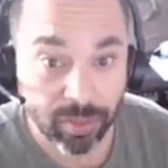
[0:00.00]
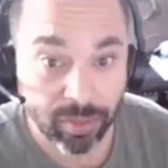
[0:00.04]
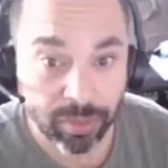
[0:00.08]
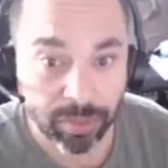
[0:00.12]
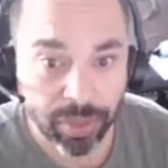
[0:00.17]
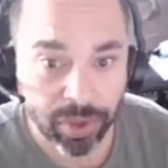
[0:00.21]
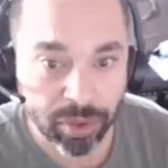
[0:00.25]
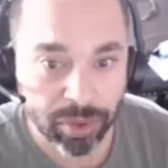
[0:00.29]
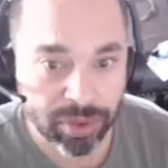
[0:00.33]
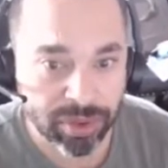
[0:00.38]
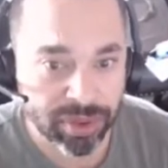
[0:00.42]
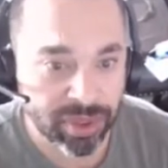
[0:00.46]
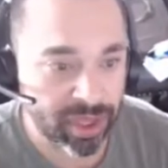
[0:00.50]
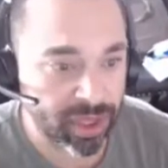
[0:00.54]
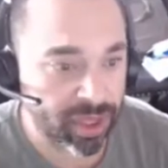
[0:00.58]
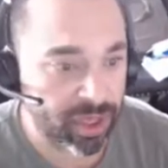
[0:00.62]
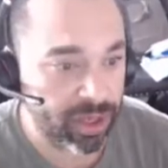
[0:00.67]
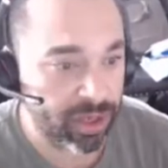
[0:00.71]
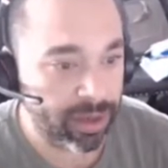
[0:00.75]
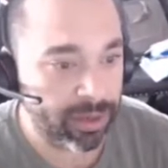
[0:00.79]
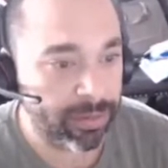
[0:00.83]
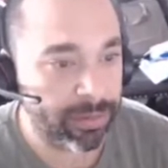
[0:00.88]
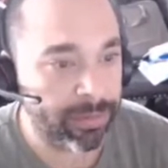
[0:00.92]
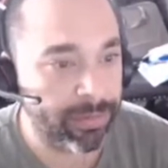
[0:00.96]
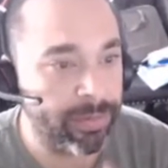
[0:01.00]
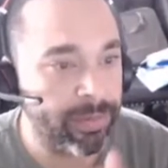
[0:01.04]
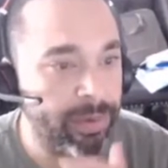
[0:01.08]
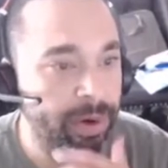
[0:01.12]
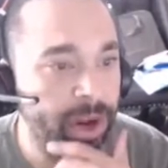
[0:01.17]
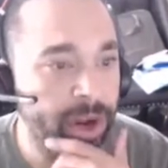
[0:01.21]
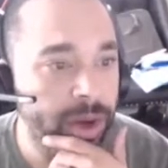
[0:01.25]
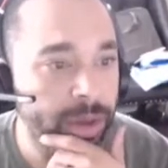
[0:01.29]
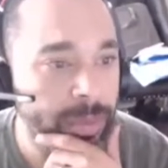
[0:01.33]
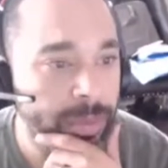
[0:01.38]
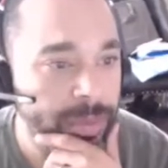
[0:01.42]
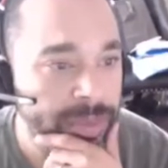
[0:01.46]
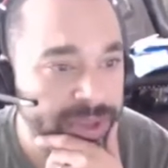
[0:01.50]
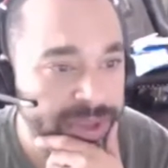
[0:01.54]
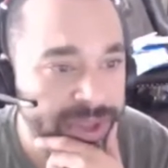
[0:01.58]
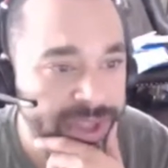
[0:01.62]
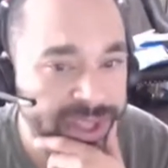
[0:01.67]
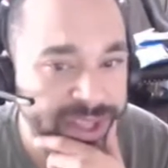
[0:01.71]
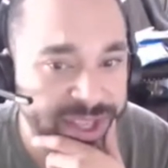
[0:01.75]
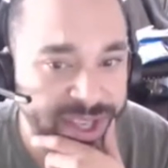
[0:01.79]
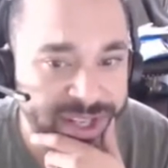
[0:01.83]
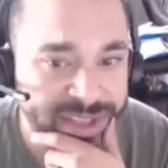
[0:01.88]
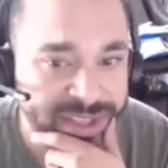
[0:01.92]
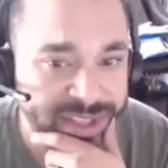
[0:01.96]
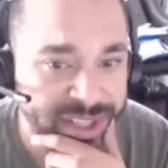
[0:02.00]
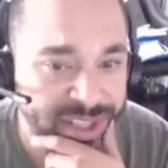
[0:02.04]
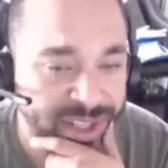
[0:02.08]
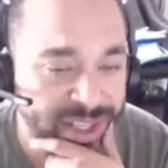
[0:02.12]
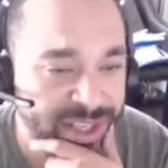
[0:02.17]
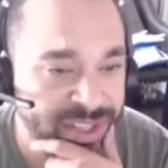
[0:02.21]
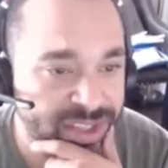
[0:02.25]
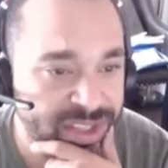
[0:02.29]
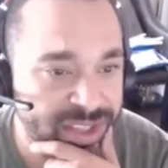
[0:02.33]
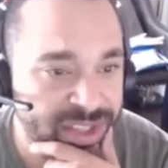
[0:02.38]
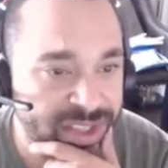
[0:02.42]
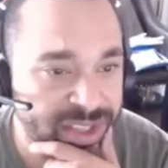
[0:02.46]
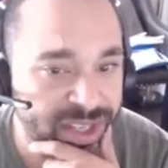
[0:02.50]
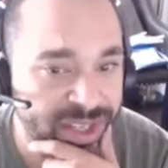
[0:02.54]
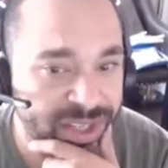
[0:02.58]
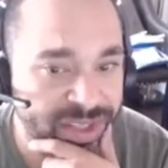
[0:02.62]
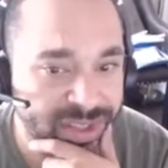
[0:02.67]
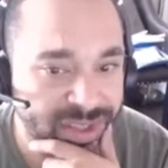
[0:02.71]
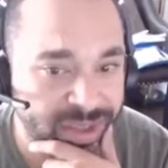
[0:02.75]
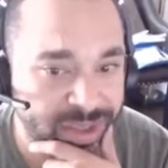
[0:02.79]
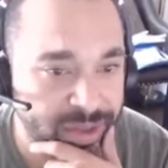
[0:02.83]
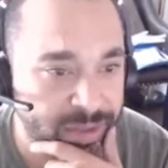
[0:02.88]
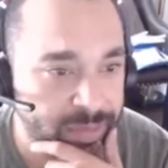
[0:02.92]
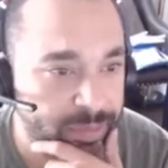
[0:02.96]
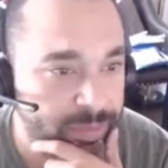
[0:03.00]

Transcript: boot from the installation disk.